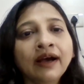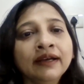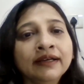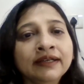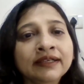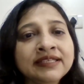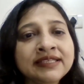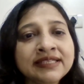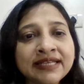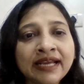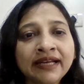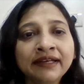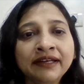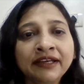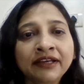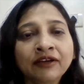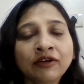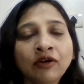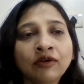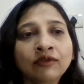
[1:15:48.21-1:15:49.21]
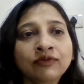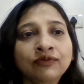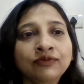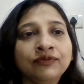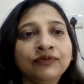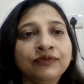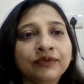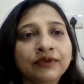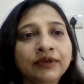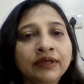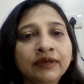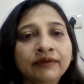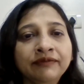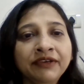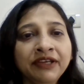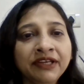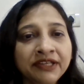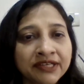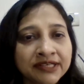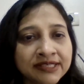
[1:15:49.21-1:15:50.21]
understanding of
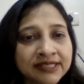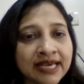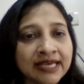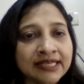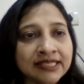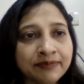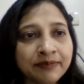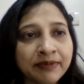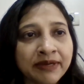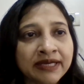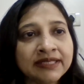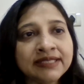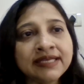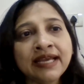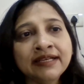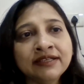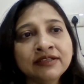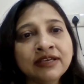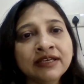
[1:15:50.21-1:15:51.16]
various aspects,